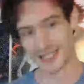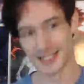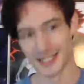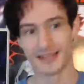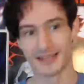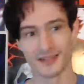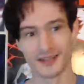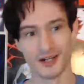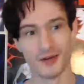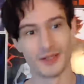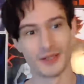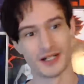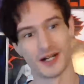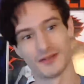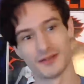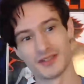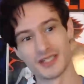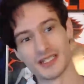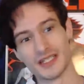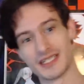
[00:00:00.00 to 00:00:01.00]
though, we can
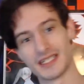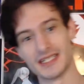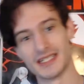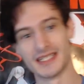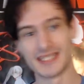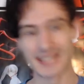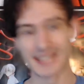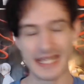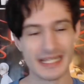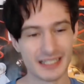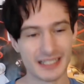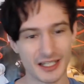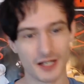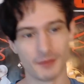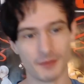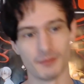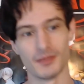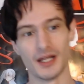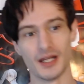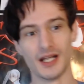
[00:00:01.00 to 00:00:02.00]
obviously see
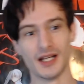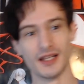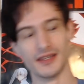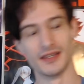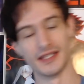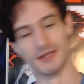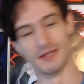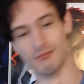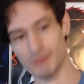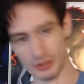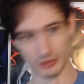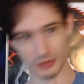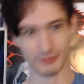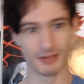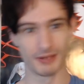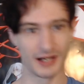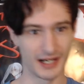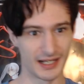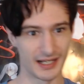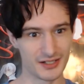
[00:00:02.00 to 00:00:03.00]
Salem, the moon
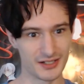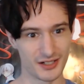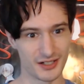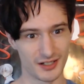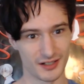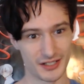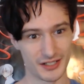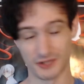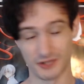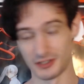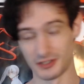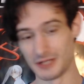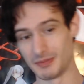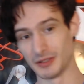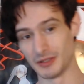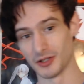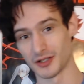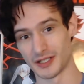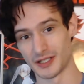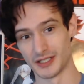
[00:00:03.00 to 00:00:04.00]
behind her, this
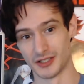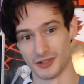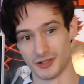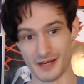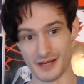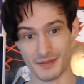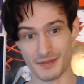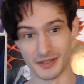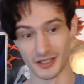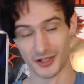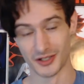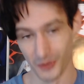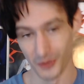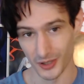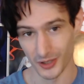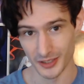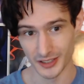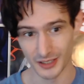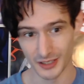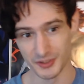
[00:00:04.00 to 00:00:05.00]
creepy-looking Grim in the
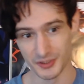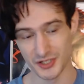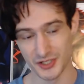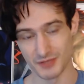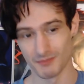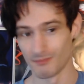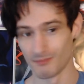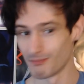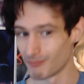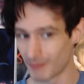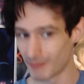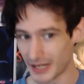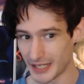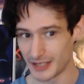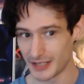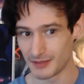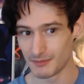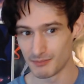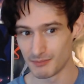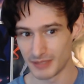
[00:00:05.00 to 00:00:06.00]
corner, which
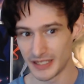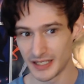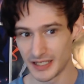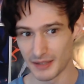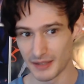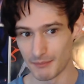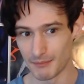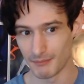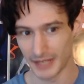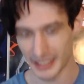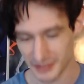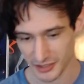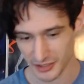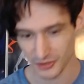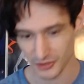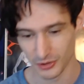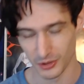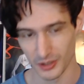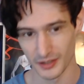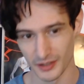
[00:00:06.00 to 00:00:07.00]
might be the
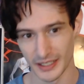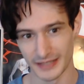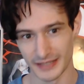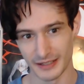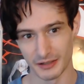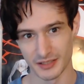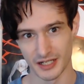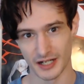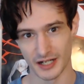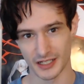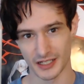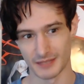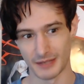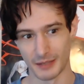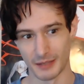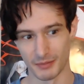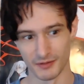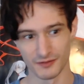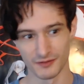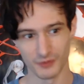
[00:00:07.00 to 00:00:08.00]
Manticore that they were talking about
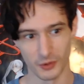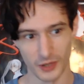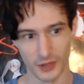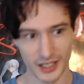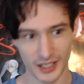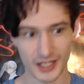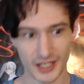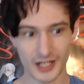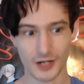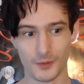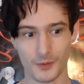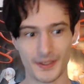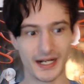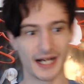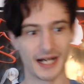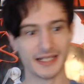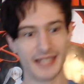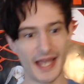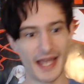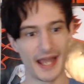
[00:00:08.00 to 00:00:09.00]
before. We got
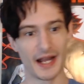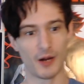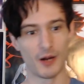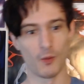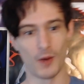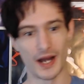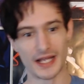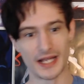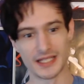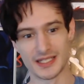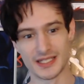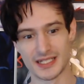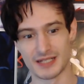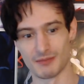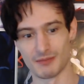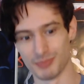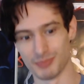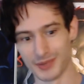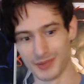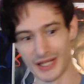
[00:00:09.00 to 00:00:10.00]
Yang, Weiss,
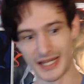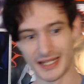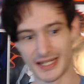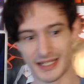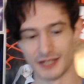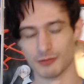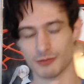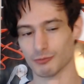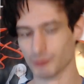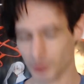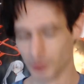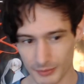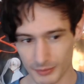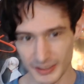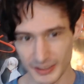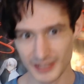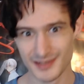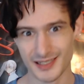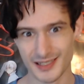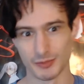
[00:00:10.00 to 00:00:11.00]
Blake, and
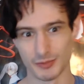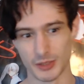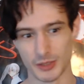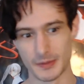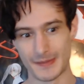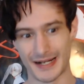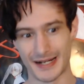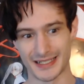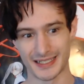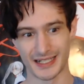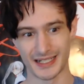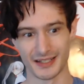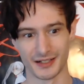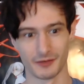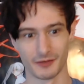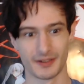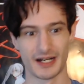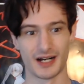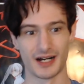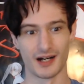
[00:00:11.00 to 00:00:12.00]
RWBY, Team RWBY back together, and we
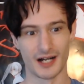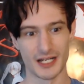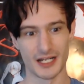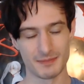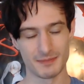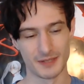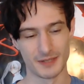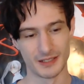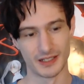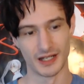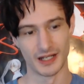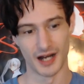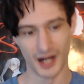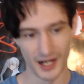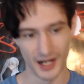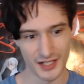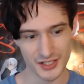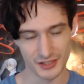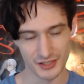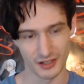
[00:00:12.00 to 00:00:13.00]
got Ozpin and
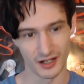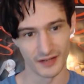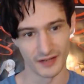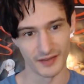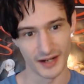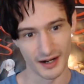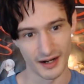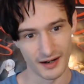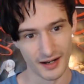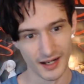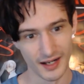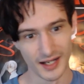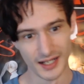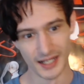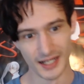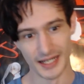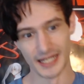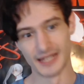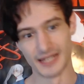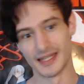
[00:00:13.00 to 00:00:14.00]
Oscar on there.
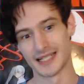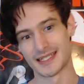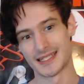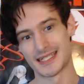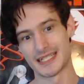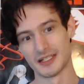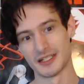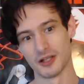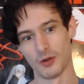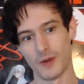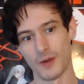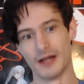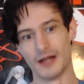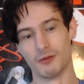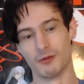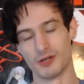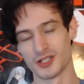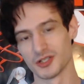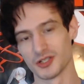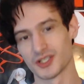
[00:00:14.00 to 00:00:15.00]
And that silhouette,
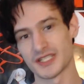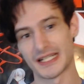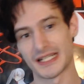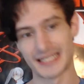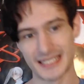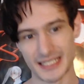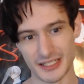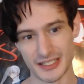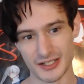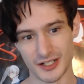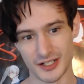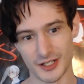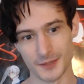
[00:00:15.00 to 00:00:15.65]
which looks like Cinder.